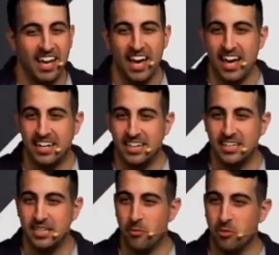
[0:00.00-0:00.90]
and you
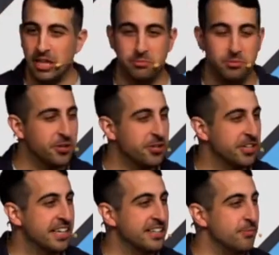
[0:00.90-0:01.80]
remember like putting your
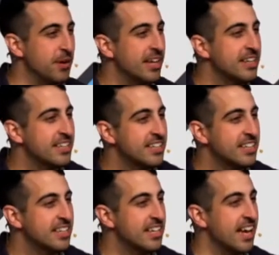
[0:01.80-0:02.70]
kid to bed
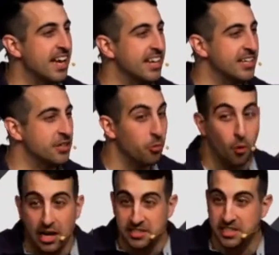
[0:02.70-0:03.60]
and
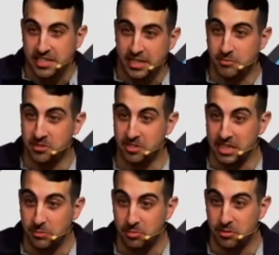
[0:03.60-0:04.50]
watching them sleep?